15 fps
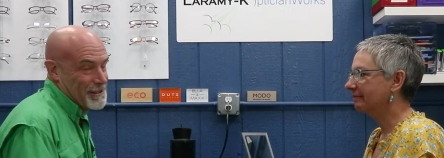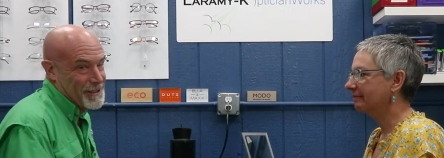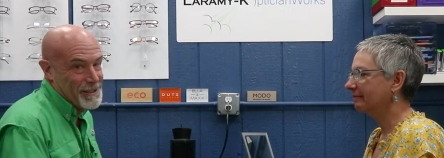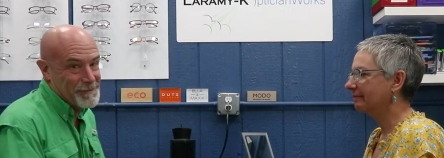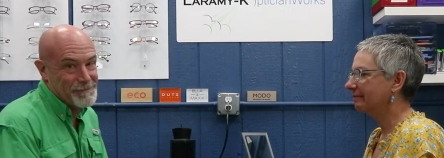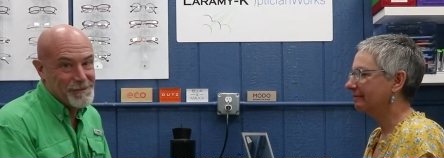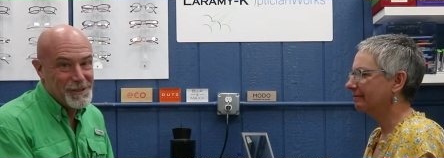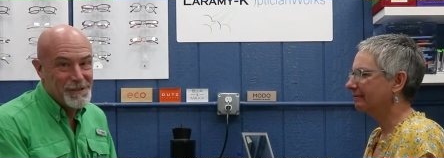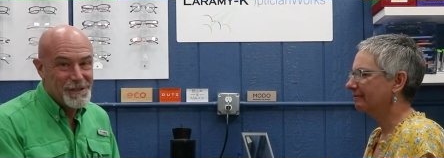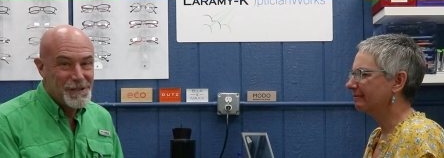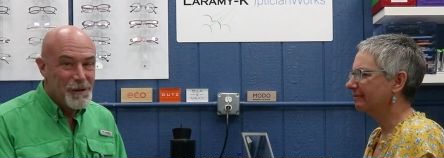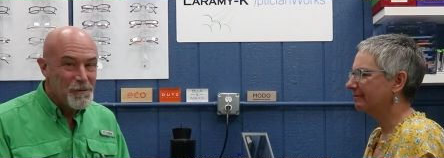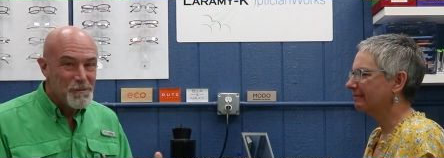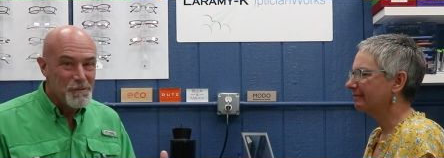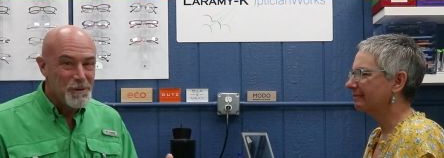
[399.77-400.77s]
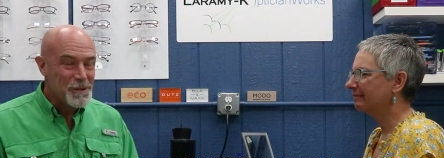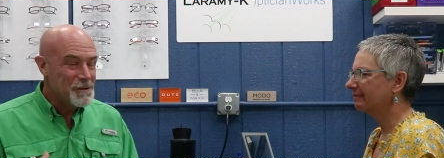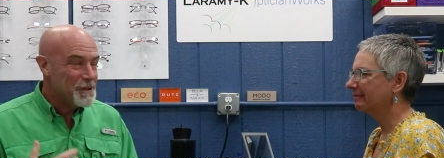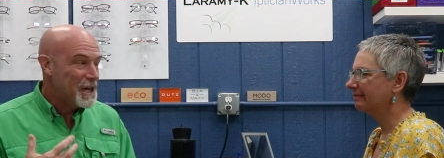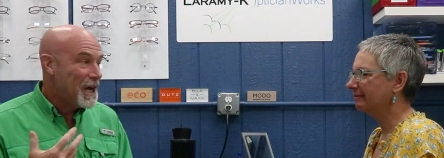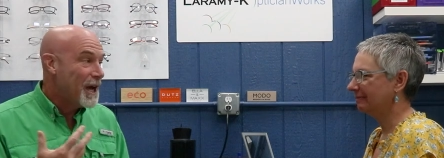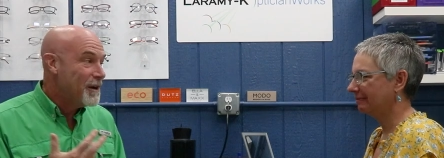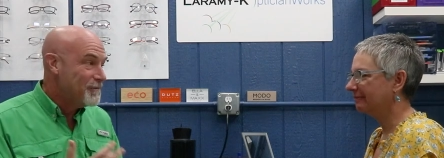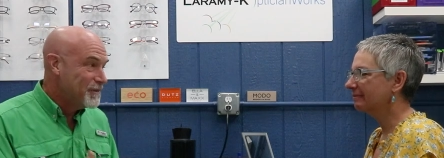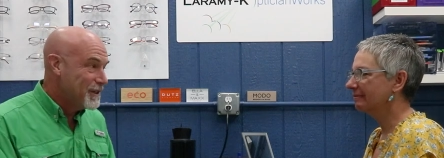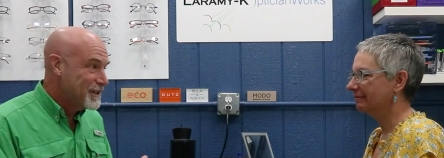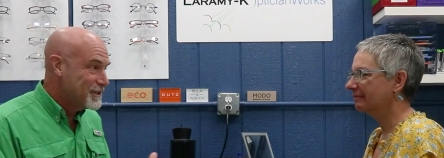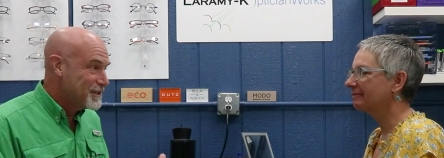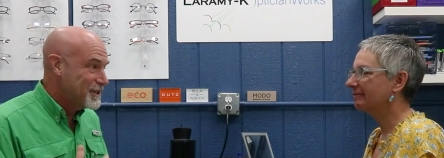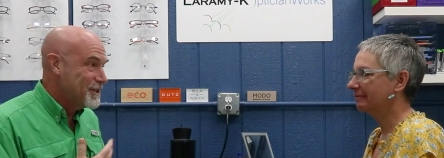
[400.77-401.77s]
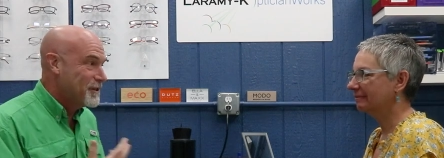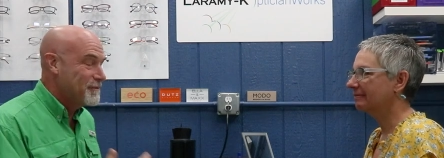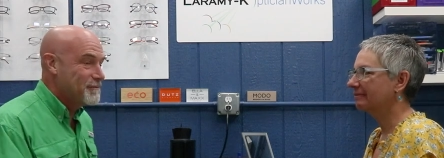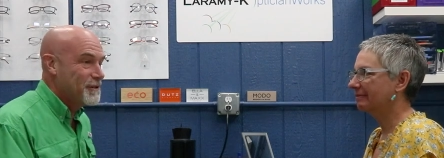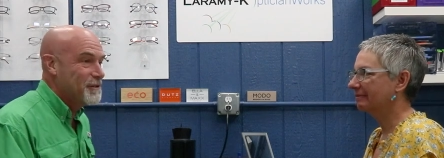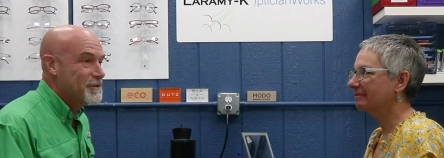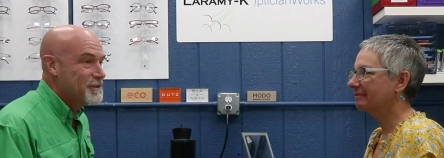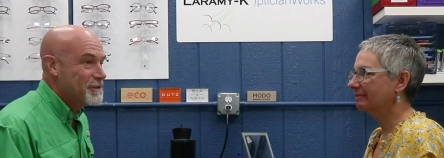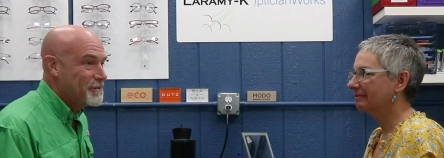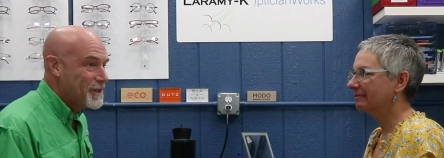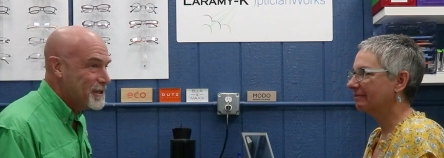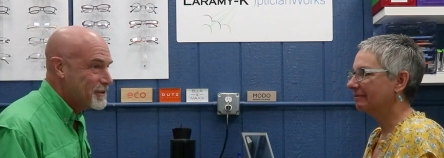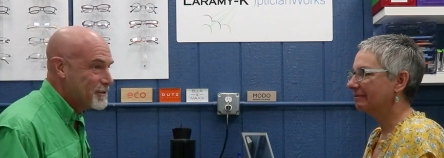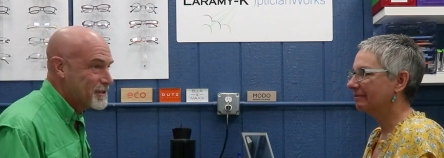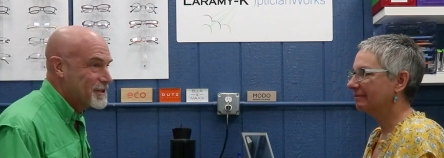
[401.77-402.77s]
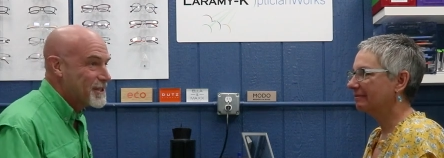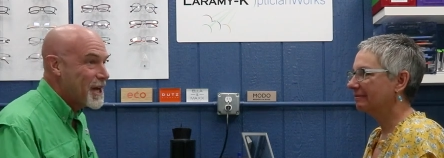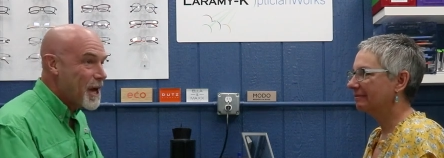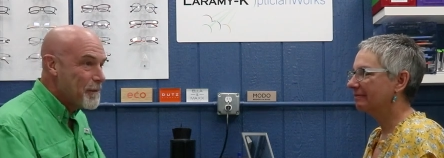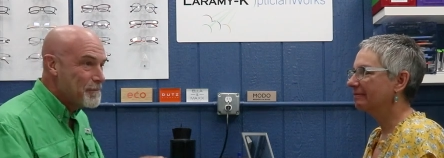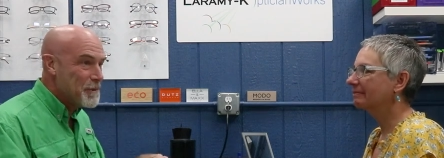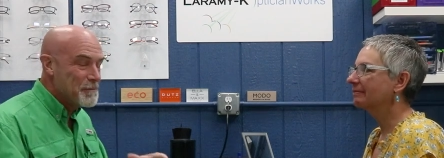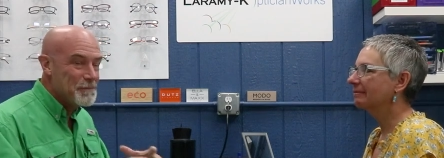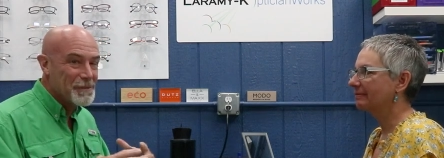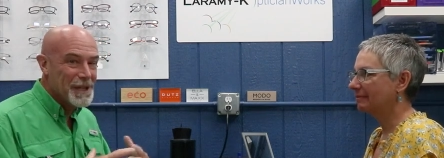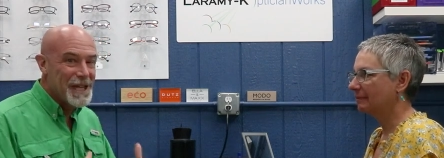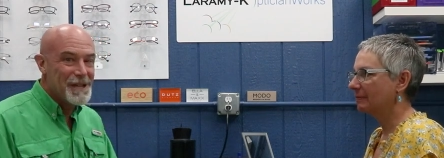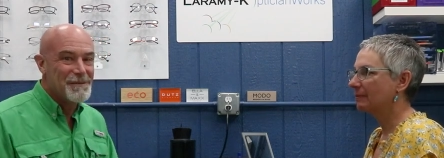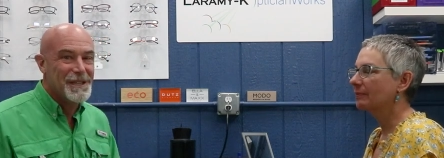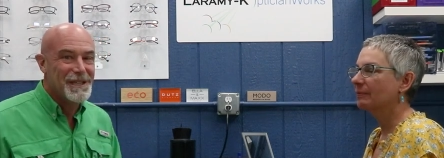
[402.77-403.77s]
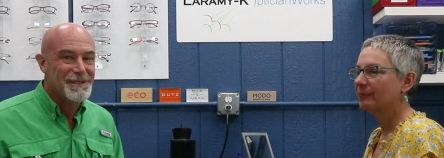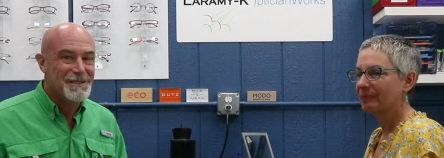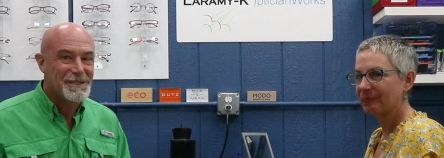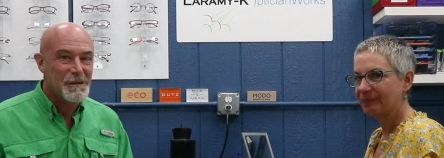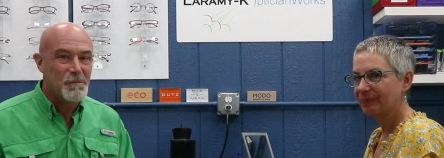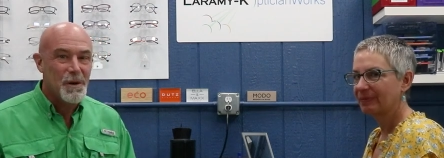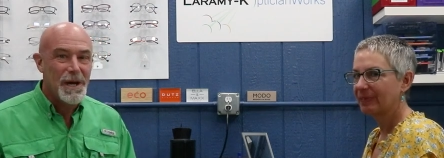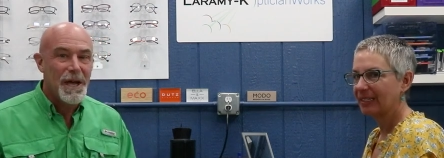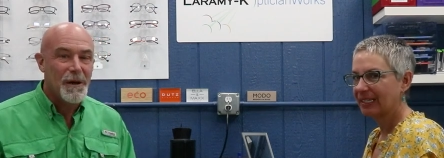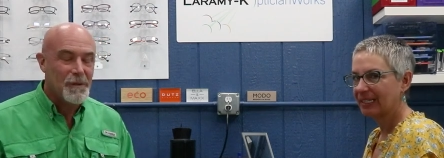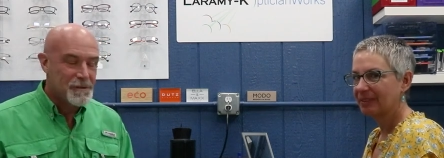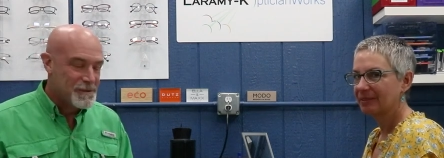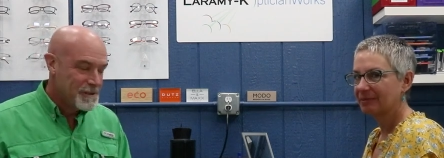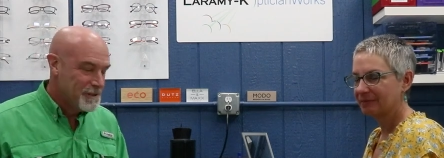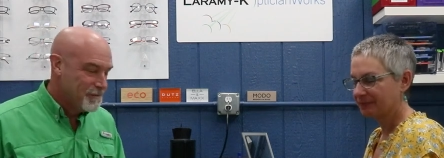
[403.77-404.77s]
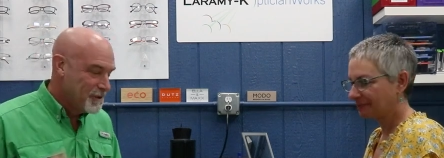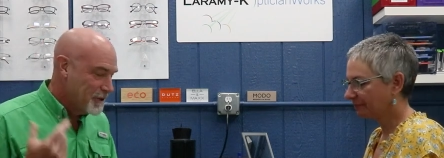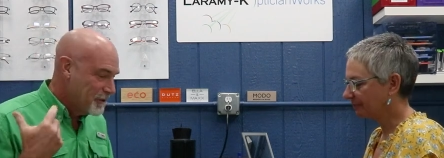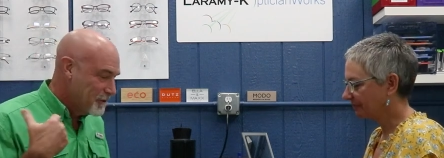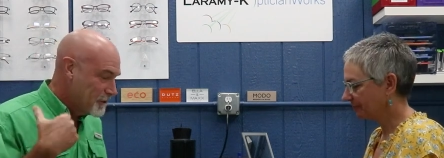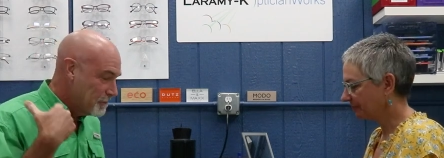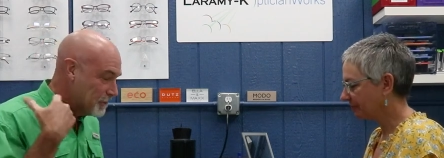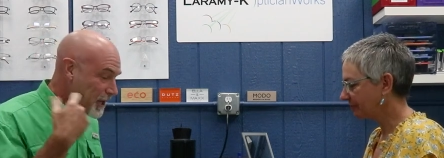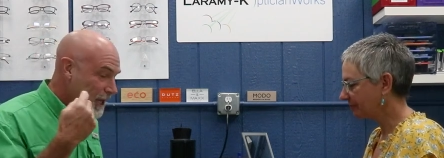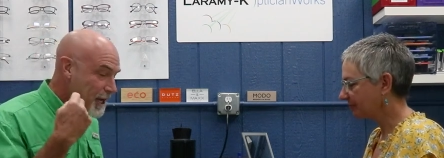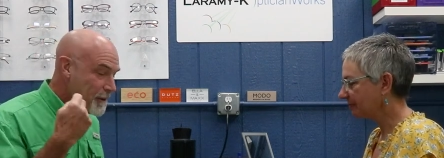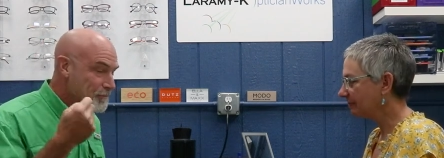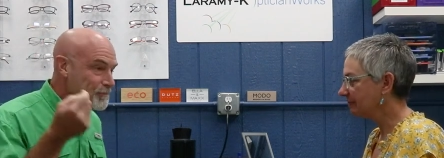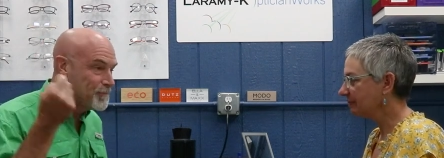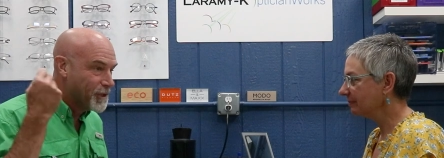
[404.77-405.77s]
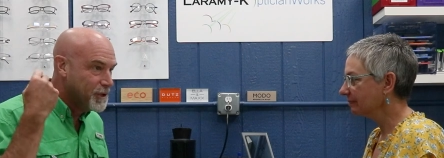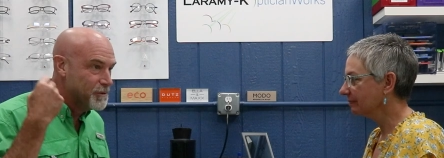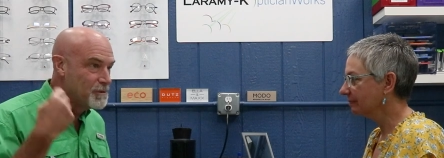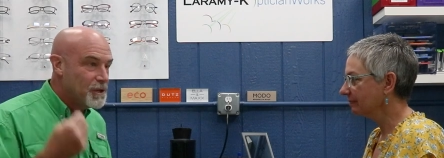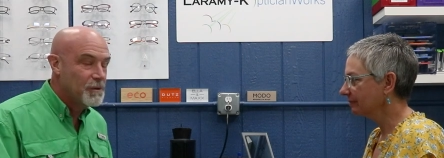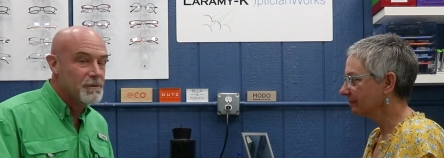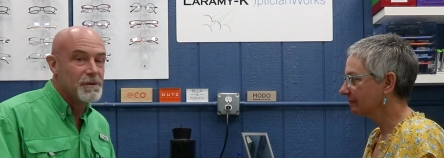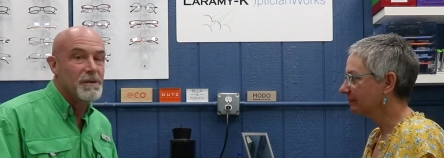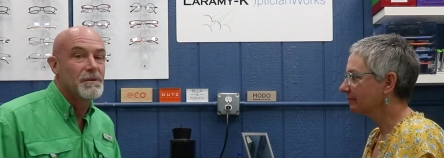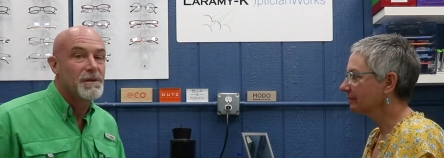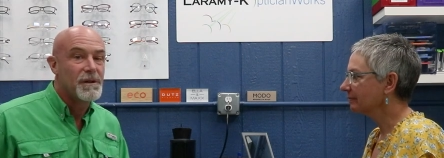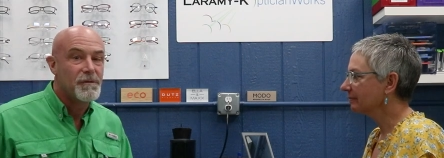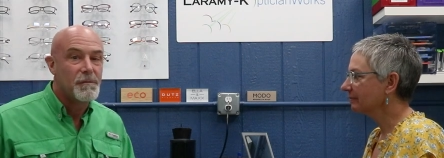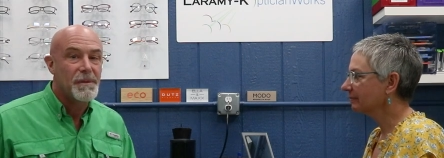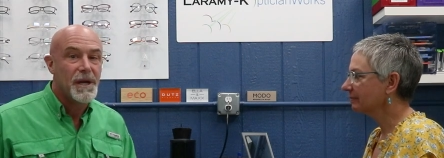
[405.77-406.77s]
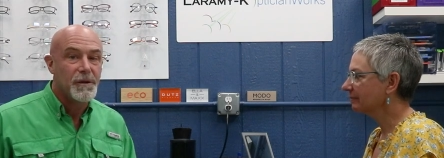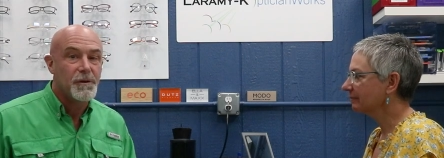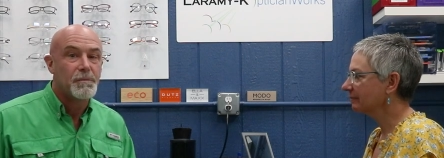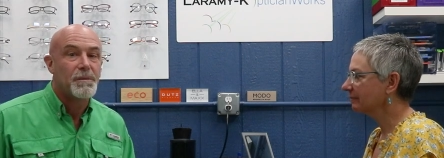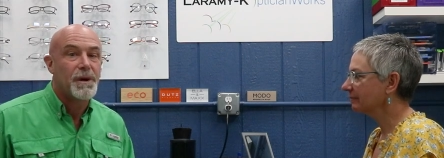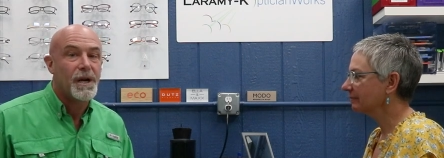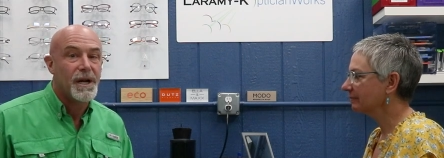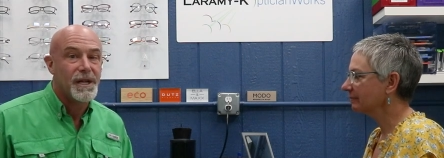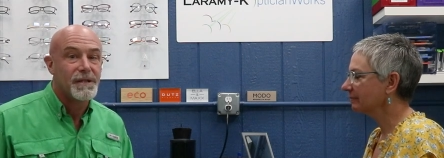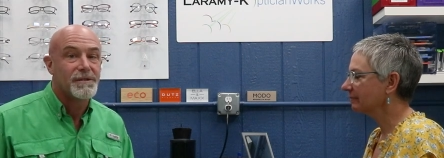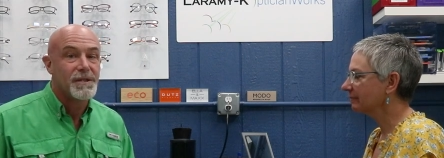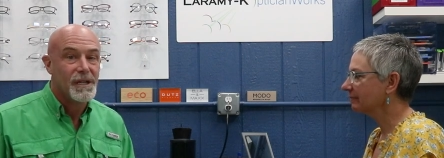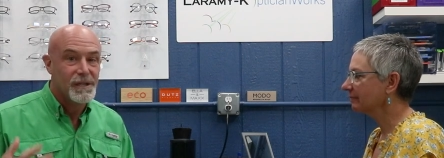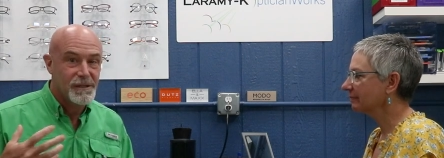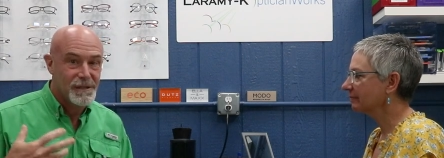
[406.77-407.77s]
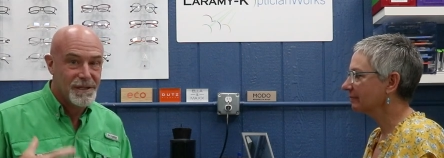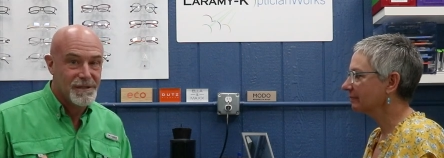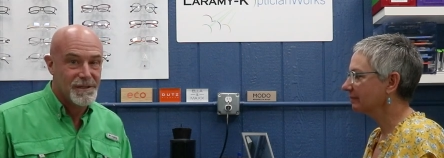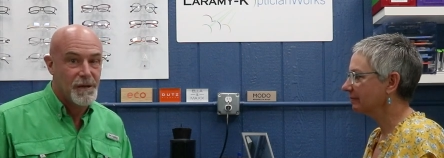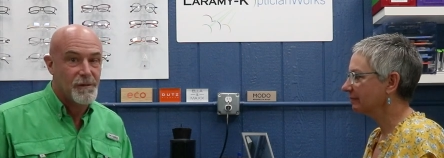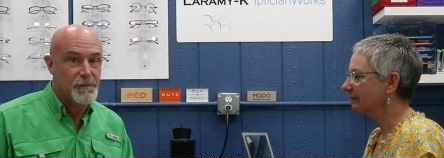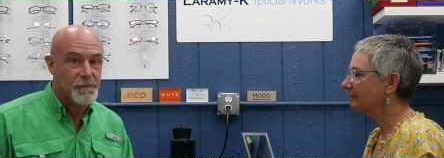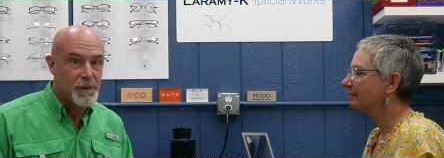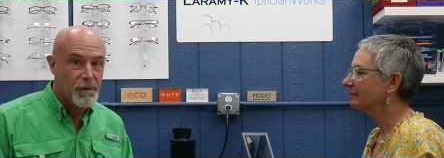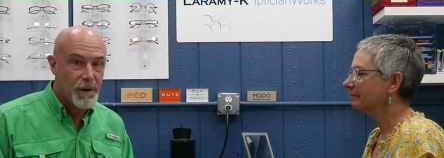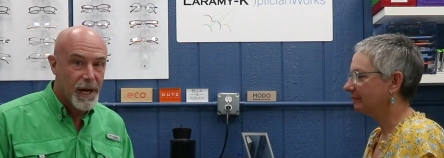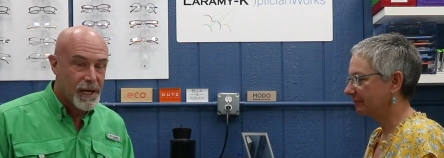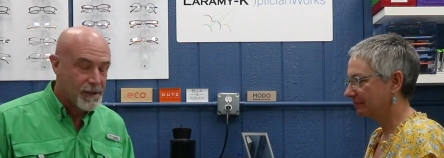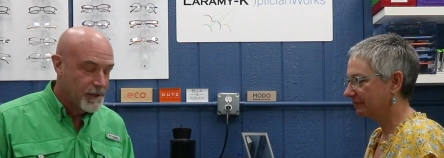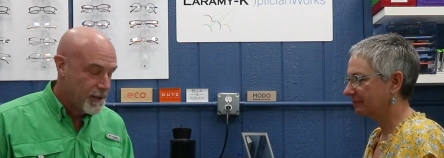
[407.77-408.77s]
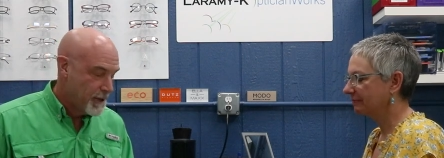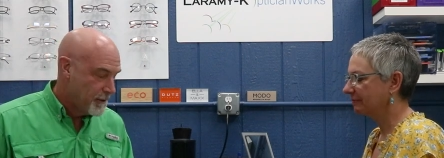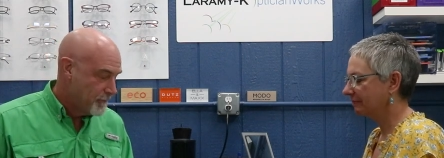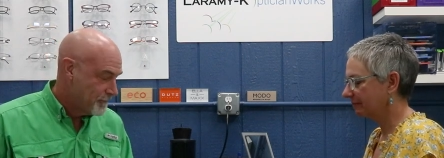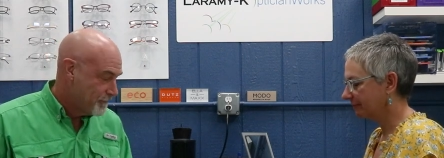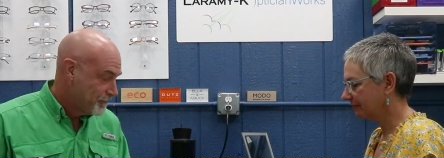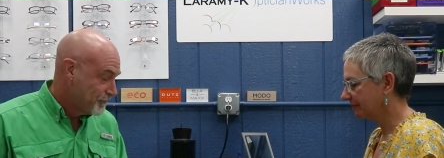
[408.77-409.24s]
Speaker 1: Right? There's no real confidence there, folks, right? Stop blaming someone else. If you hear the blame, you don't know enough about your products to sell them correctly.